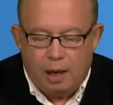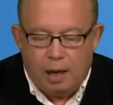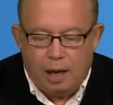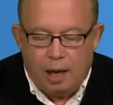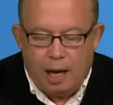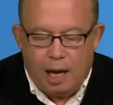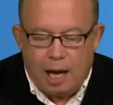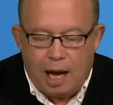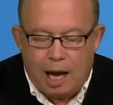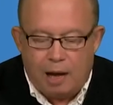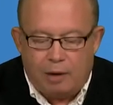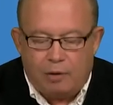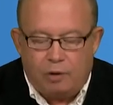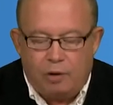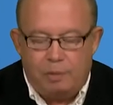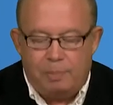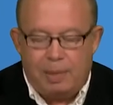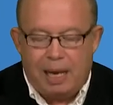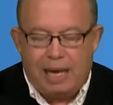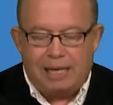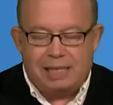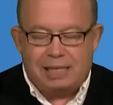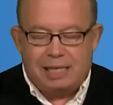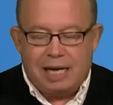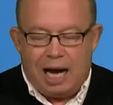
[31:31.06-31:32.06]
How can we
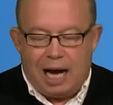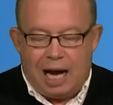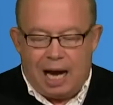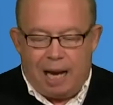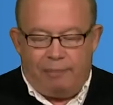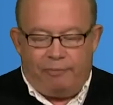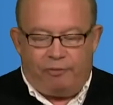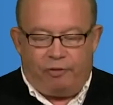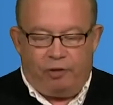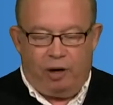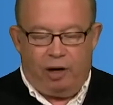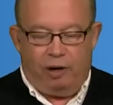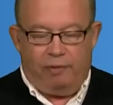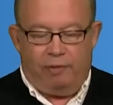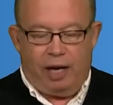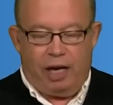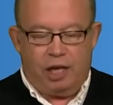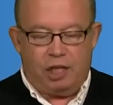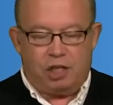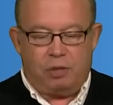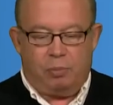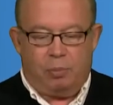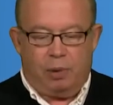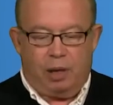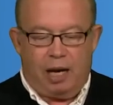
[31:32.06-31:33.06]
make time for
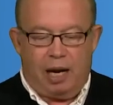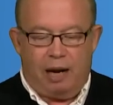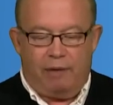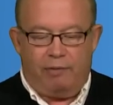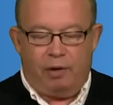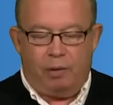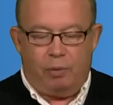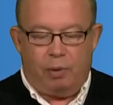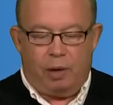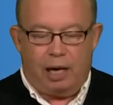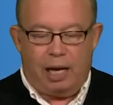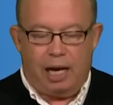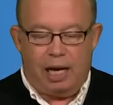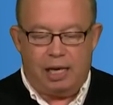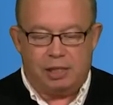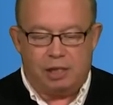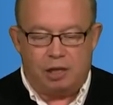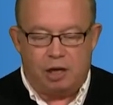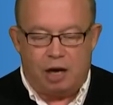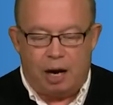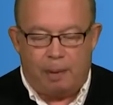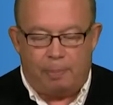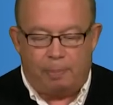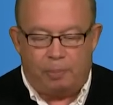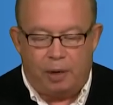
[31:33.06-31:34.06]
innovation when everyone has an
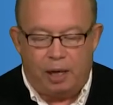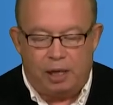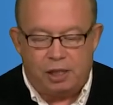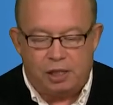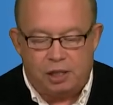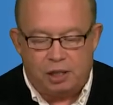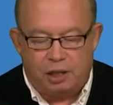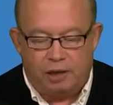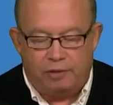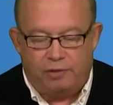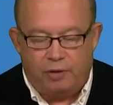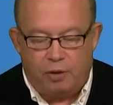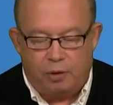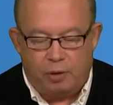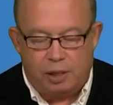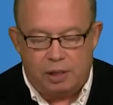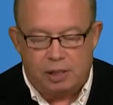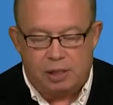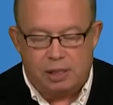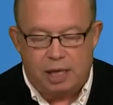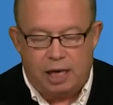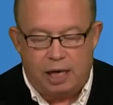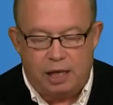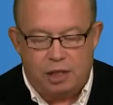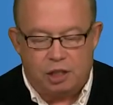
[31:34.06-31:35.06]
operationally
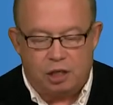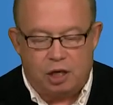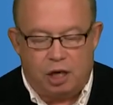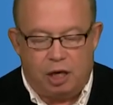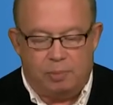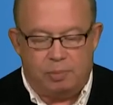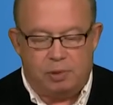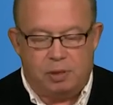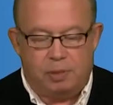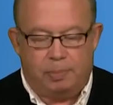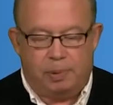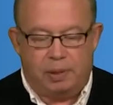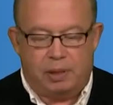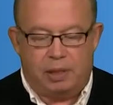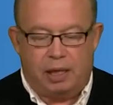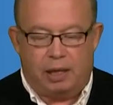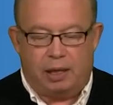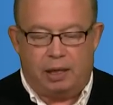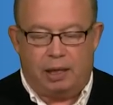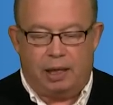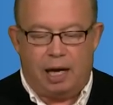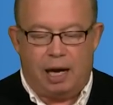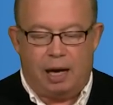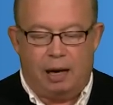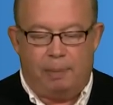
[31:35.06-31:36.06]
focused day jobs? In
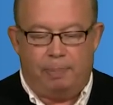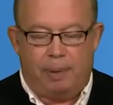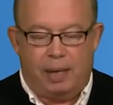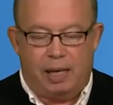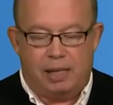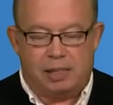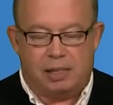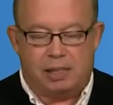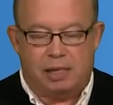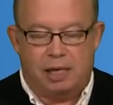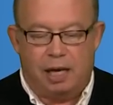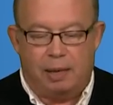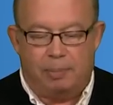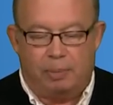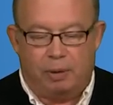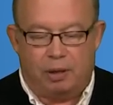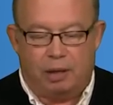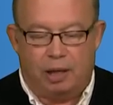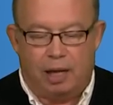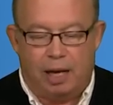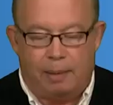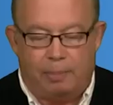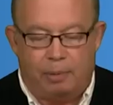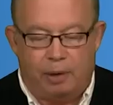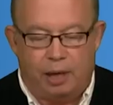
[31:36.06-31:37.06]
particular, how to best enable
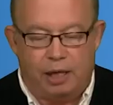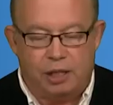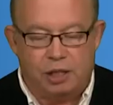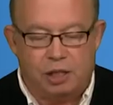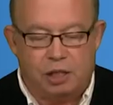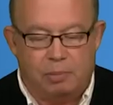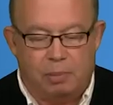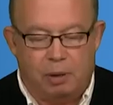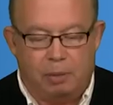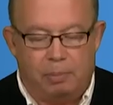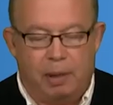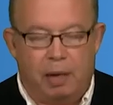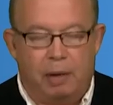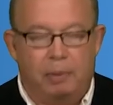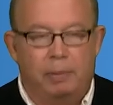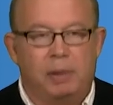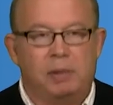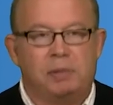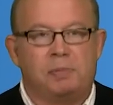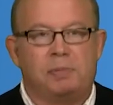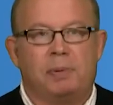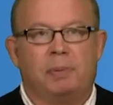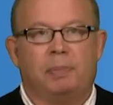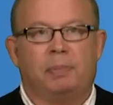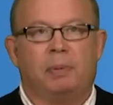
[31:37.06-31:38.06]
collaboration among many of
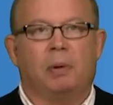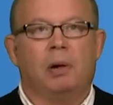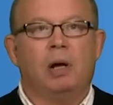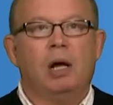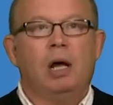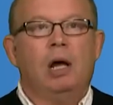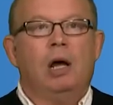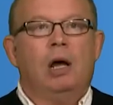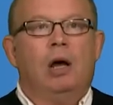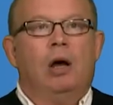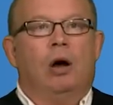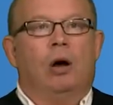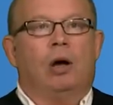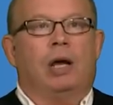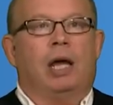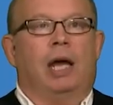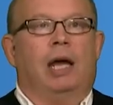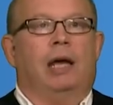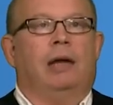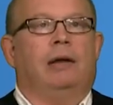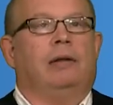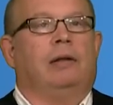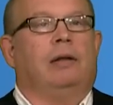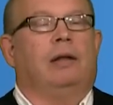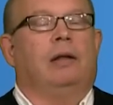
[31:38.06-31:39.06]
these people.
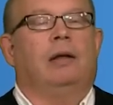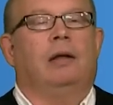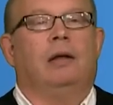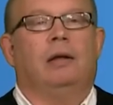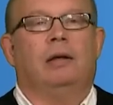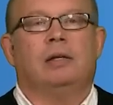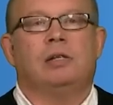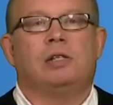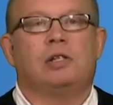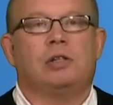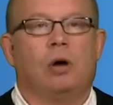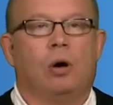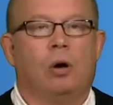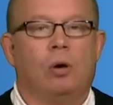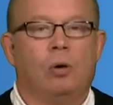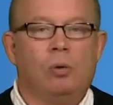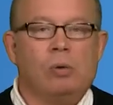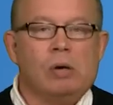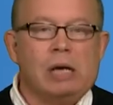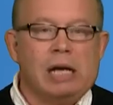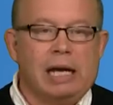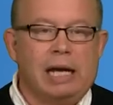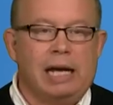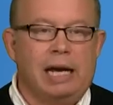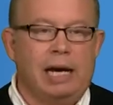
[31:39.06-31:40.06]
Okay,
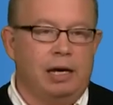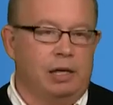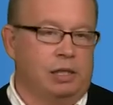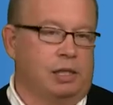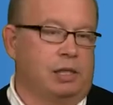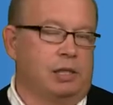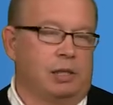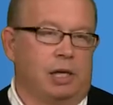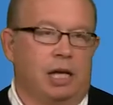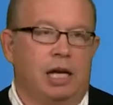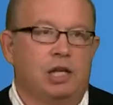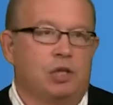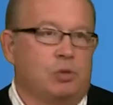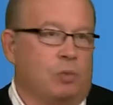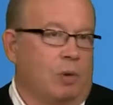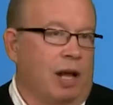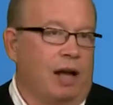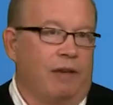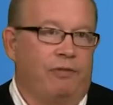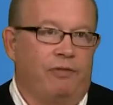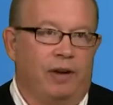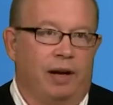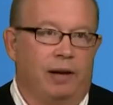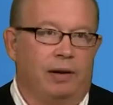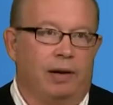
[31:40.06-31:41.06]
so here's, here's what I
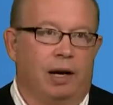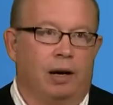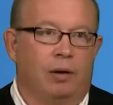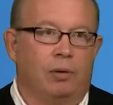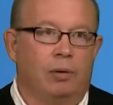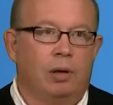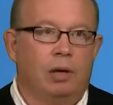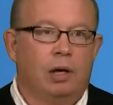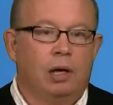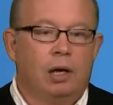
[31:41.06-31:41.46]
found out.